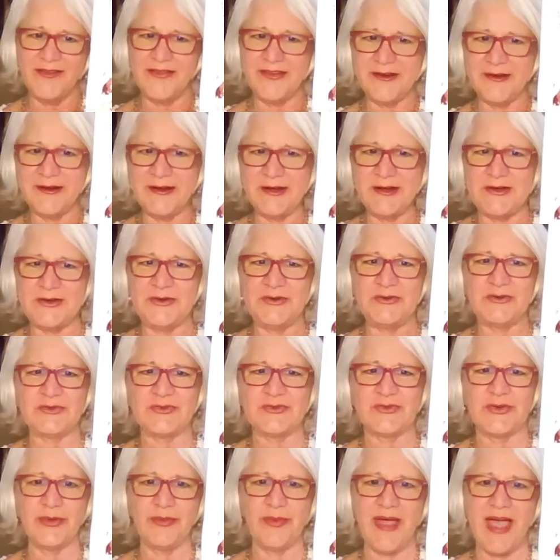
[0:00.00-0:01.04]
very
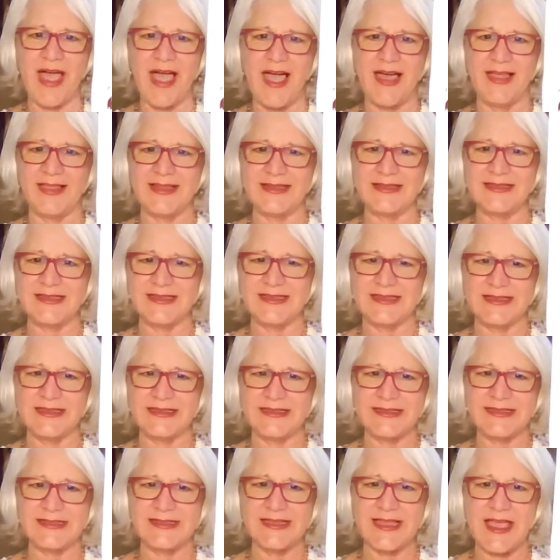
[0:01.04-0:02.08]
neutral palette, and
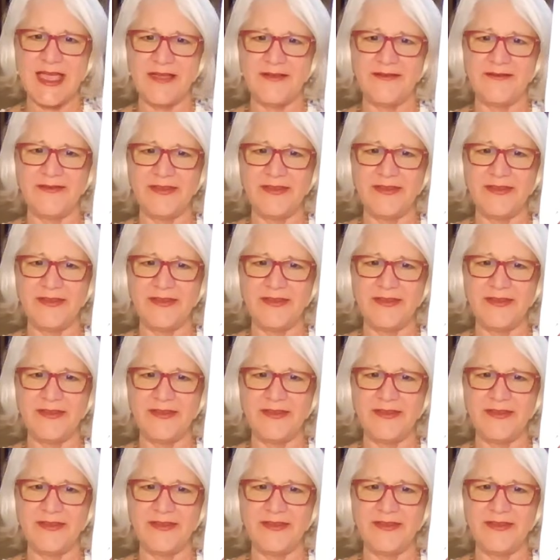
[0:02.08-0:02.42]
it's uh,